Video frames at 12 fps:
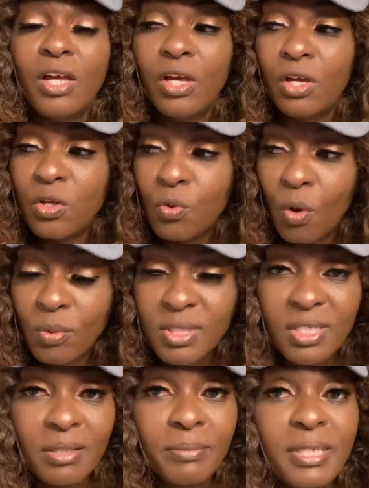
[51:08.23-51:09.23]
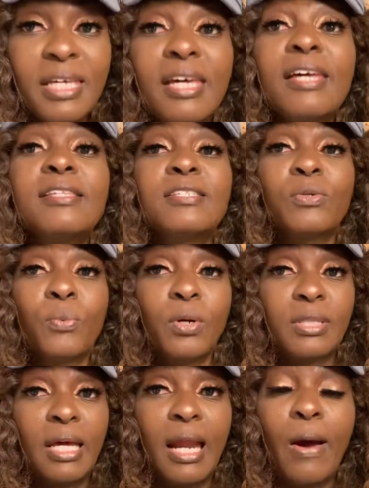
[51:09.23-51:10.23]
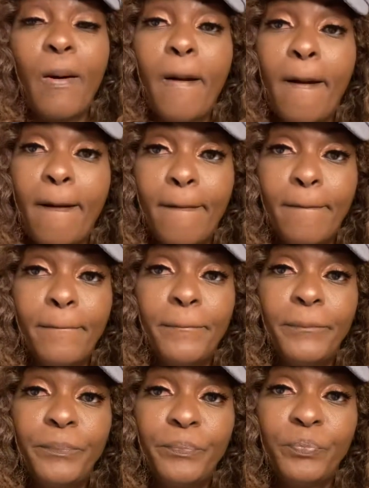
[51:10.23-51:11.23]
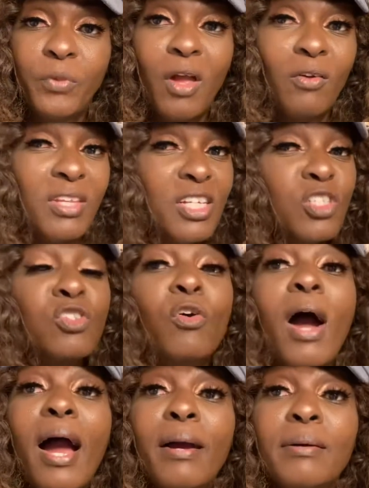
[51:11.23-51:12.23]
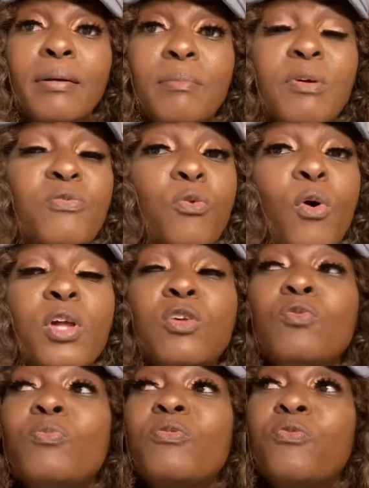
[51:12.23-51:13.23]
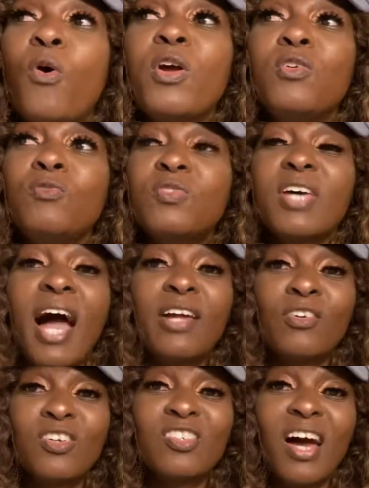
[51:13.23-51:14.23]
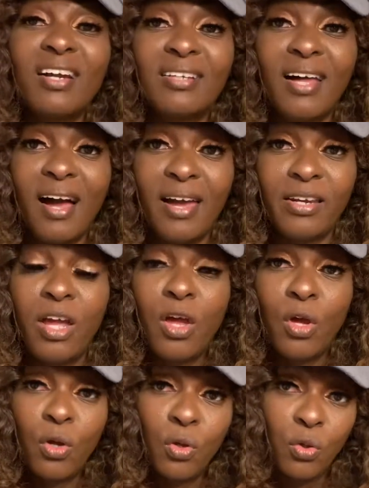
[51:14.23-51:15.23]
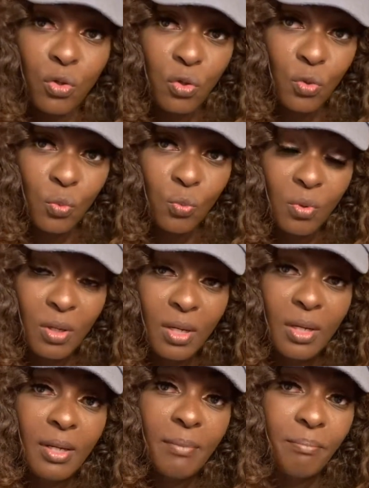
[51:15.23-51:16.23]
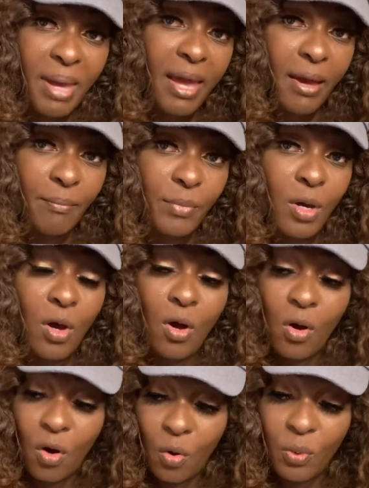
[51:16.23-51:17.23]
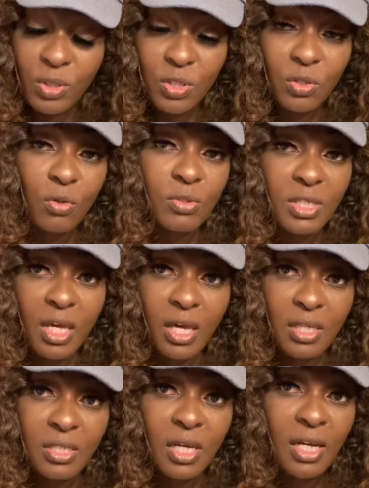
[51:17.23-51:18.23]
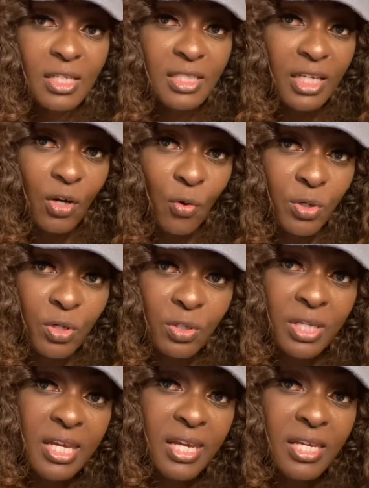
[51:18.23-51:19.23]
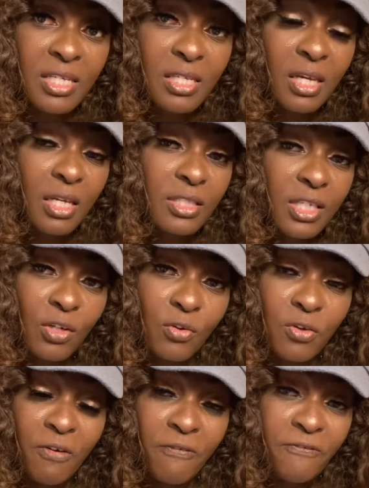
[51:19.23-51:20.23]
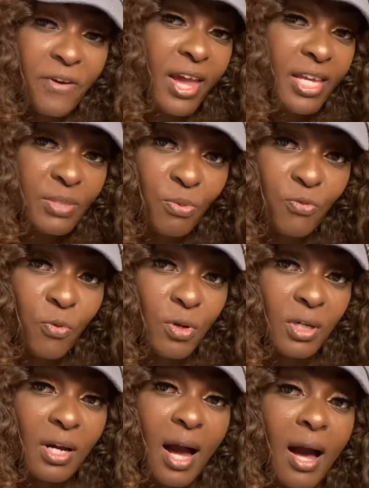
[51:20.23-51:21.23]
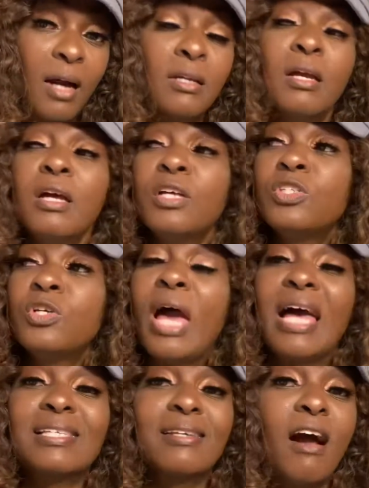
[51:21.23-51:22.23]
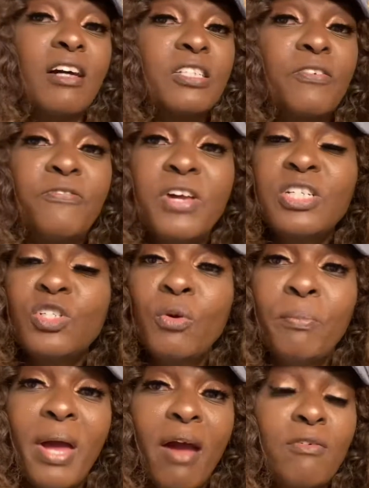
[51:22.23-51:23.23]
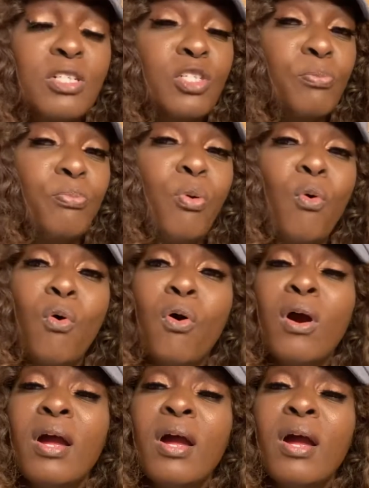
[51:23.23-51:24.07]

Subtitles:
You owe it to them kids to work that out. Or at least try. Before you sign on the dotted line, you, ma'am, owe it to those kids to get on your knees, to get on your face before God, to ask God to fix your marriage, to pour